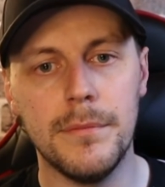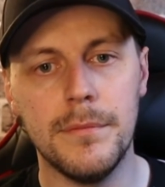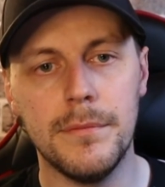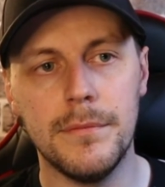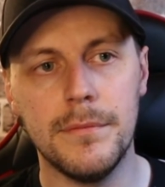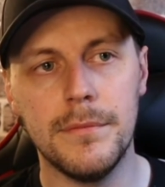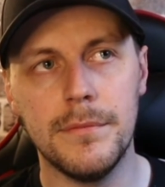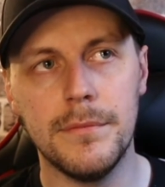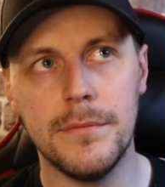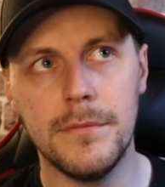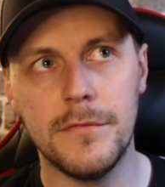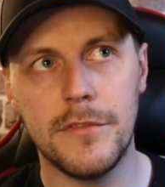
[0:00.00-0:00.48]

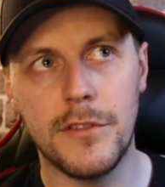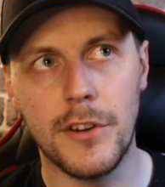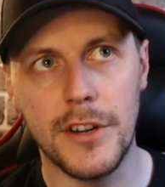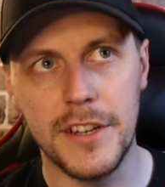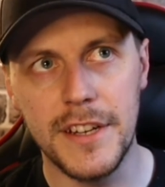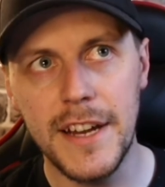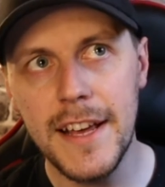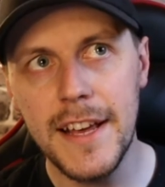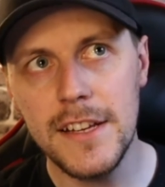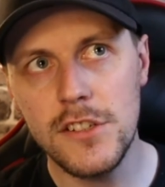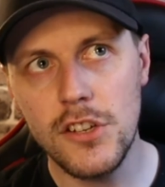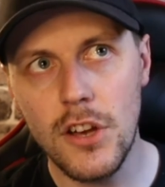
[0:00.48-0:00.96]
for the
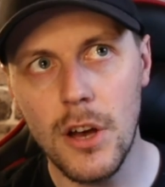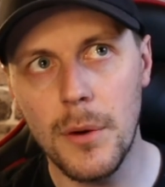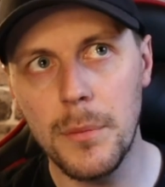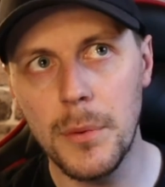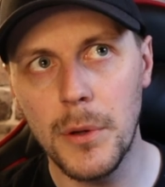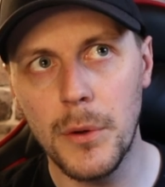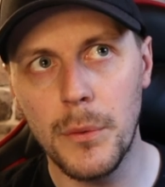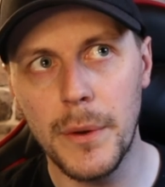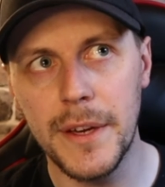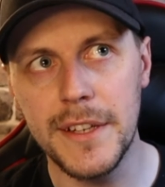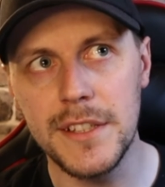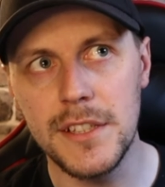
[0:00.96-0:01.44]
next couple of
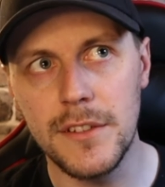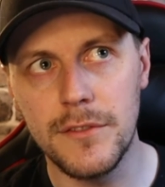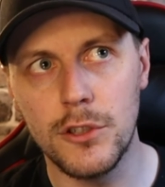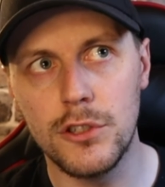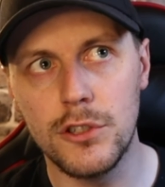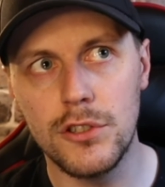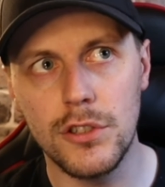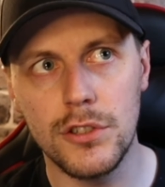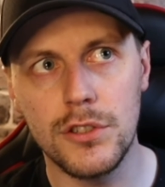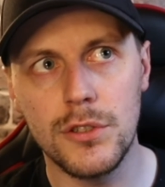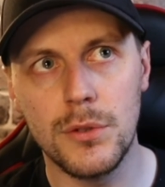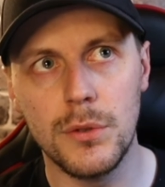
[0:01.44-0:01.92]
weeks, if you're
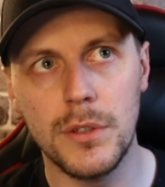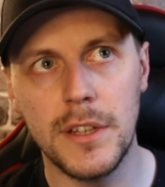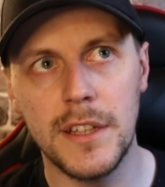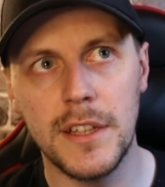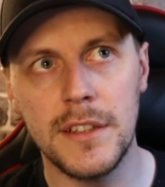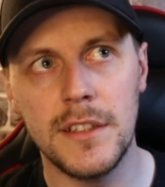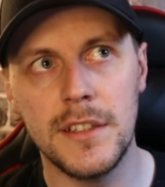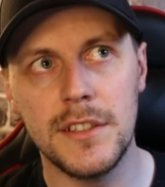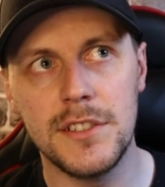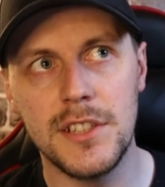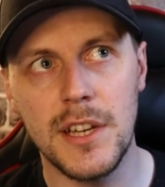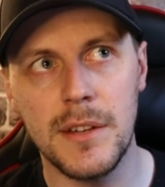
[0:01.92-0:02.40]
just going into
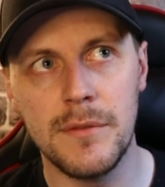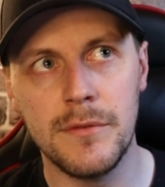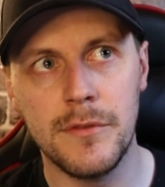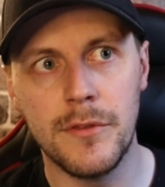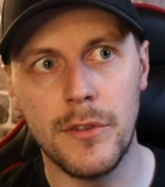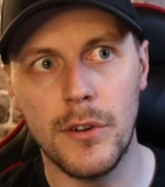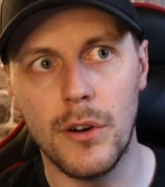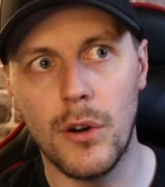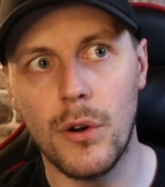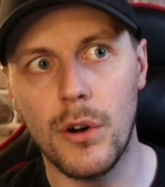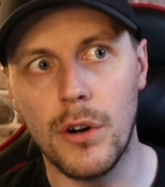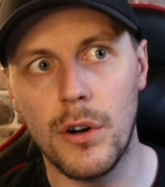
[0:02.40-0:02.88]
the gym,
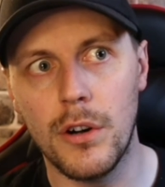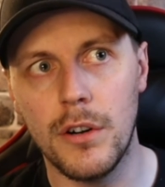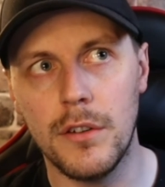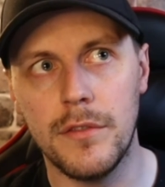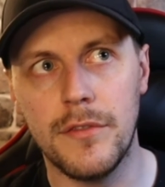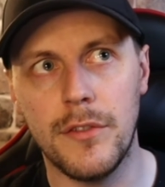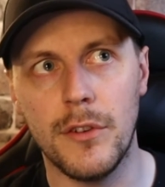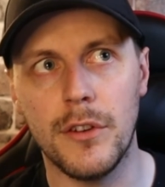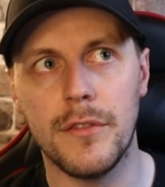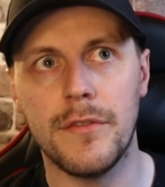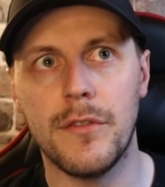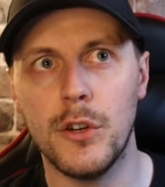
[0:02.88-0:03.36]
or for
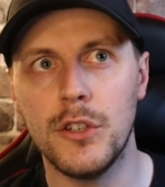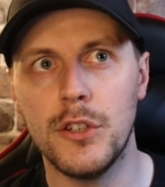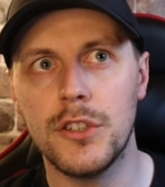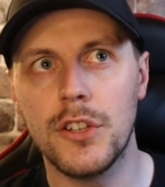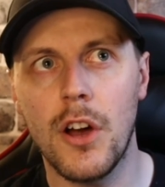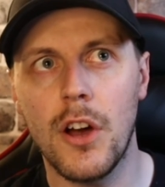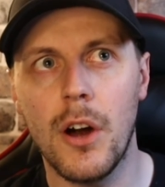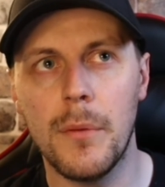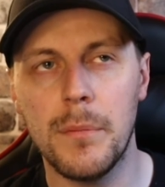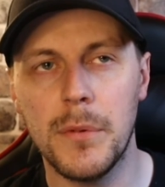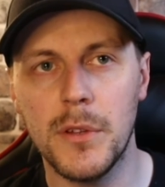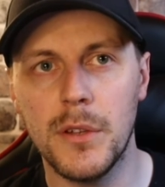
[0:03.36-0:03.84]
the first
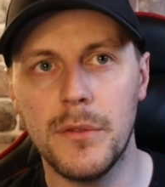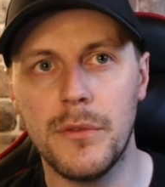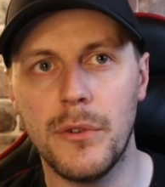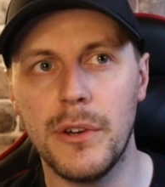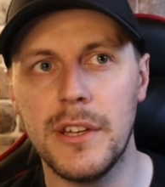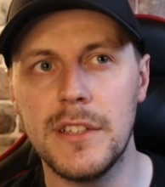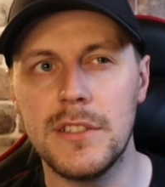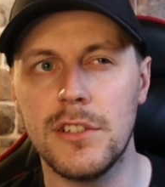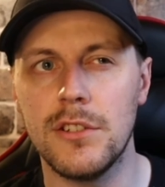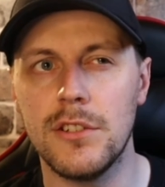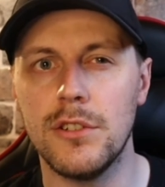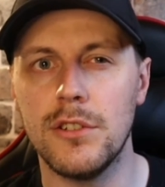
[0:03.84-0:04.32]
couple of
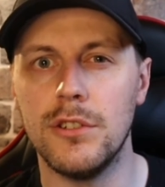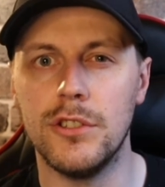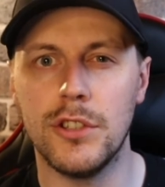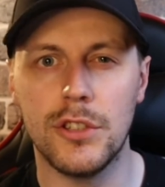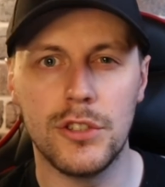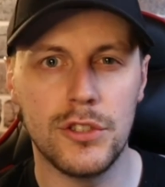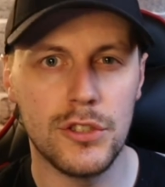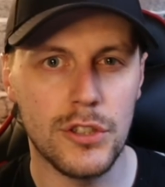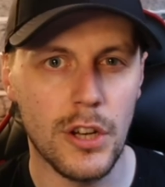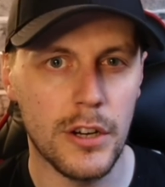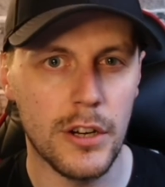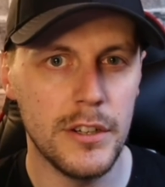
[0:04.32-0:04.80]
weeks that you're just
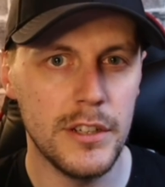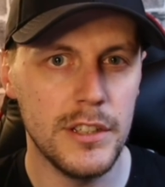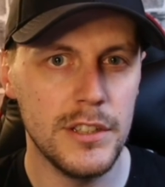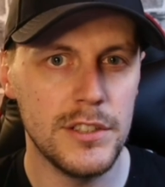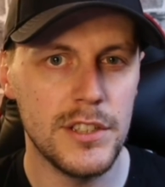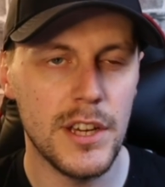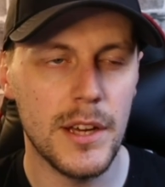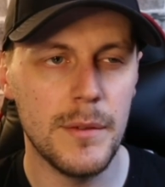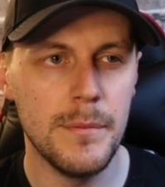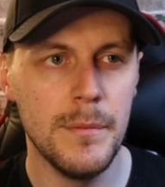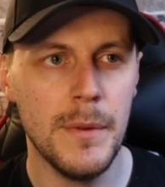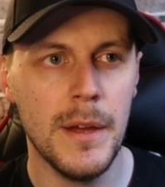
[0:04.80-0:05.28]
starting the
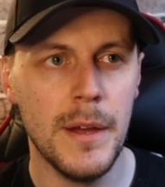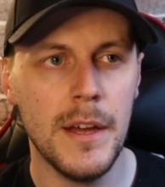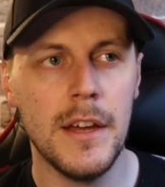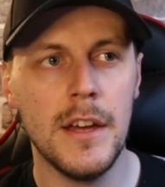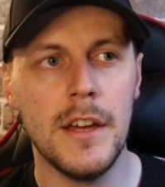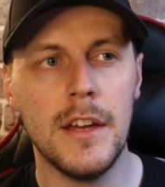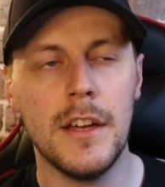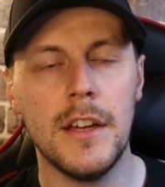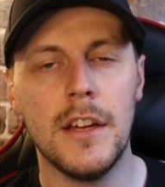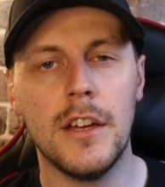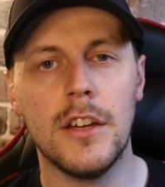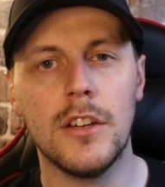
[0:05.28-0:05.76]
gym,
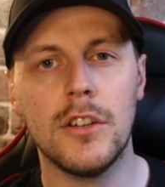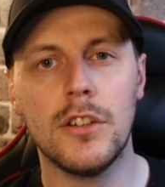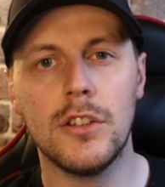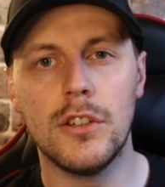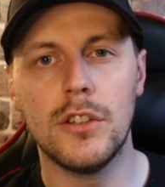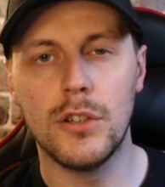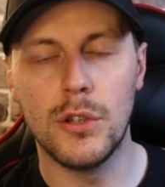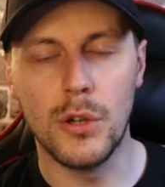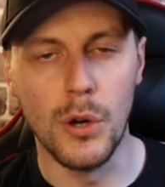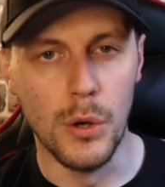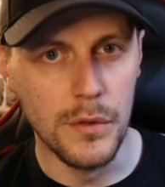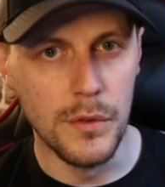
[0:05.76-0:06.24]

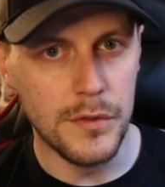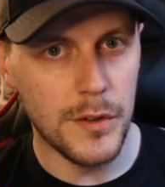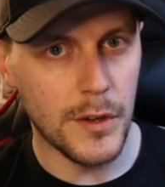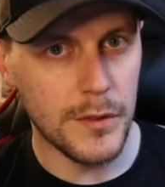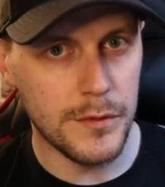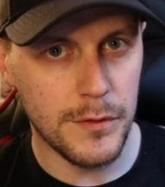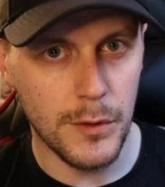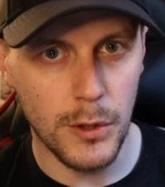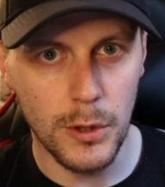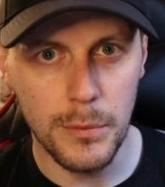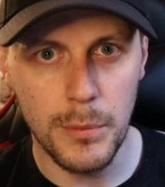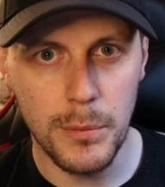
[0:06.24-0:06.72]
go for
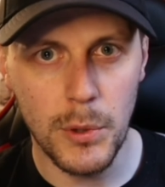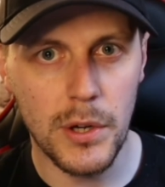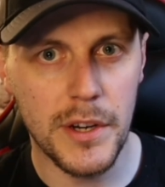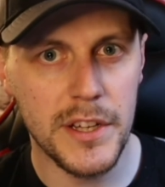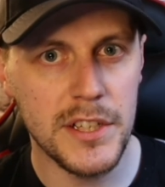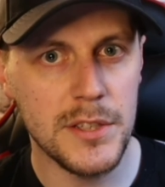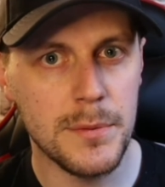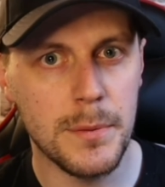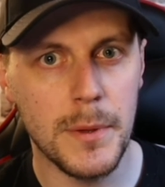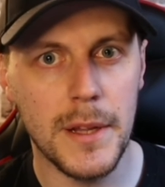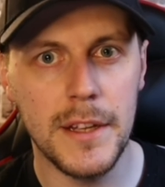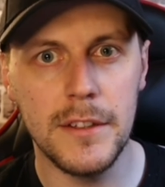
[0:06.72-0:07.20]
full body
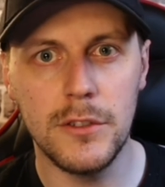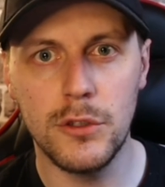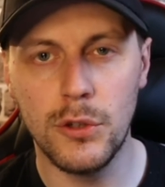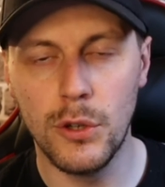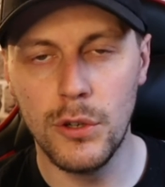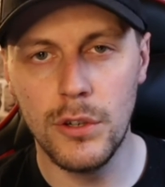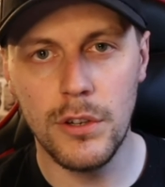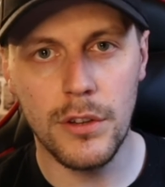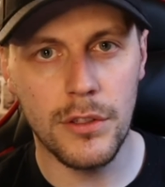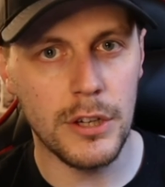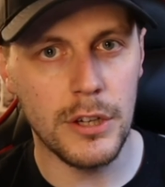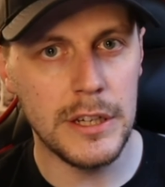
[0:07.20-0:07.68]
split 2
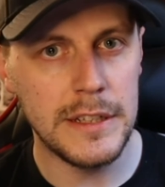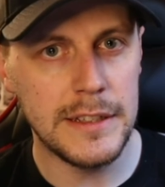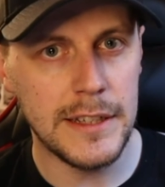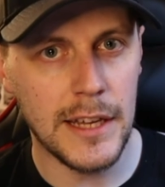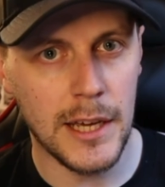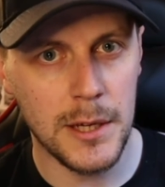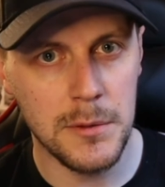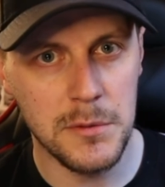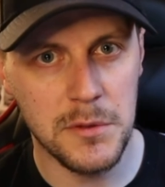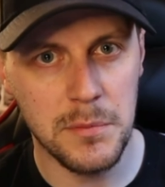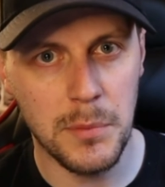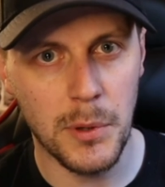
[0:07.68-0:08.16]
to 3
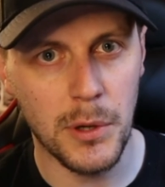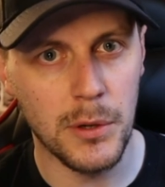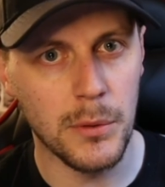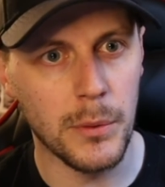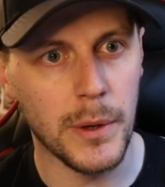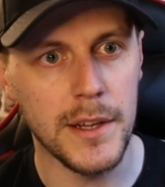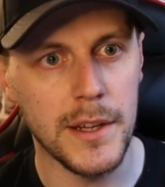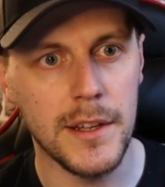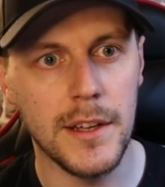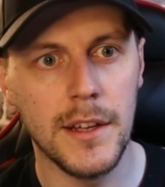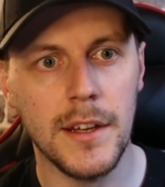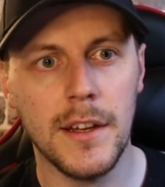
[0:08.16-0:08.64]
times per
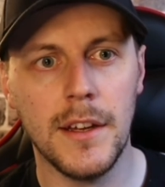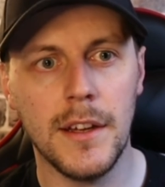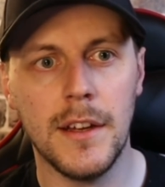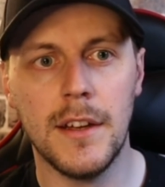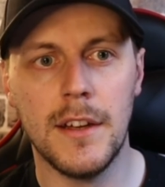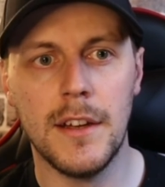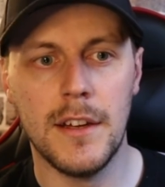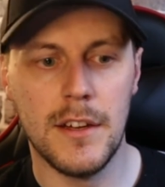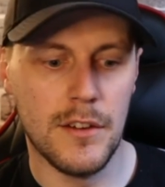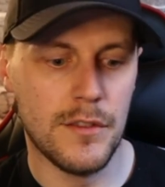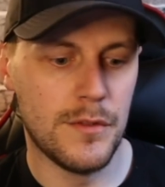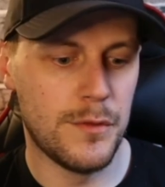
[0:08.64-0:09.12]
week
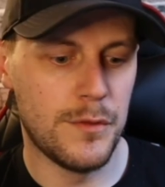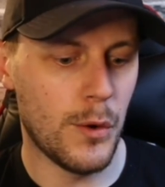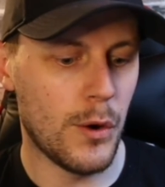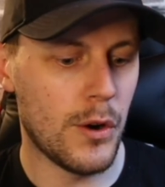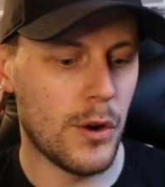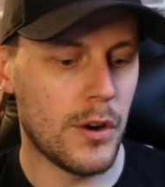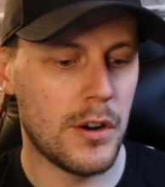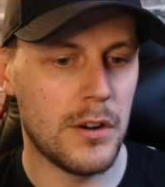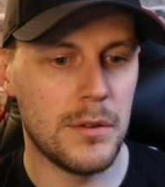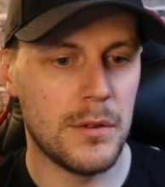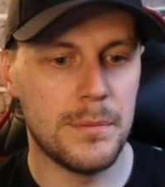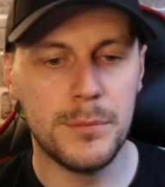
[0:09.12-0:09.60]

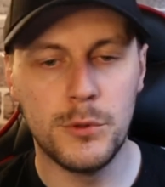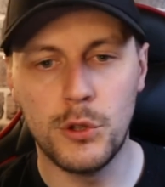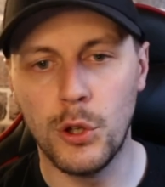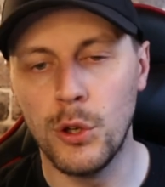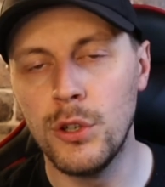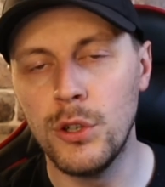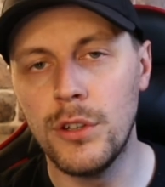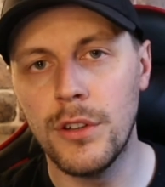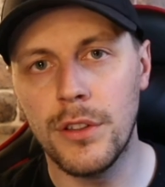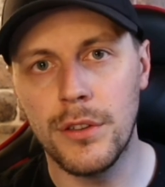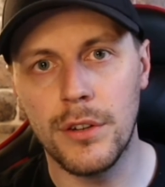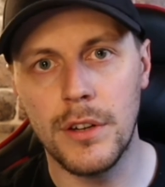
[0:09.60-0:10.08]
for 2
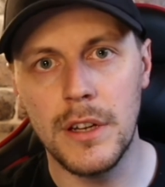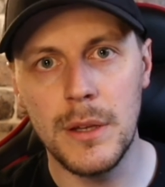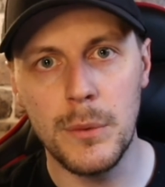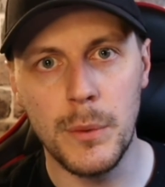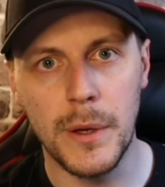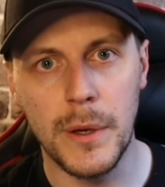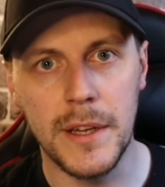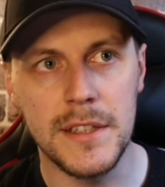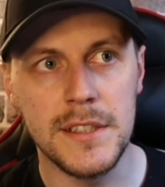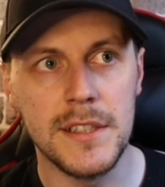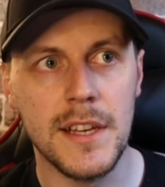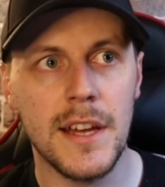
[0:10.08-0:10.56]
to 3
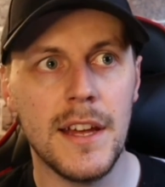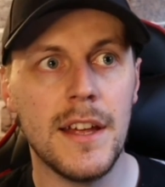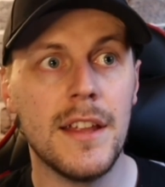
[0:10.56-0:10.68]
weeks.